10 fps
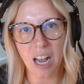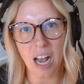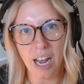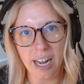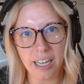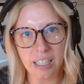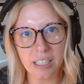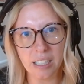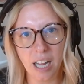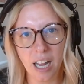
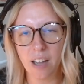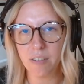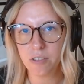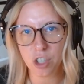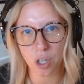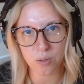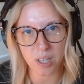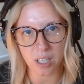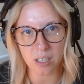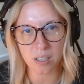I have
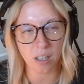chosen,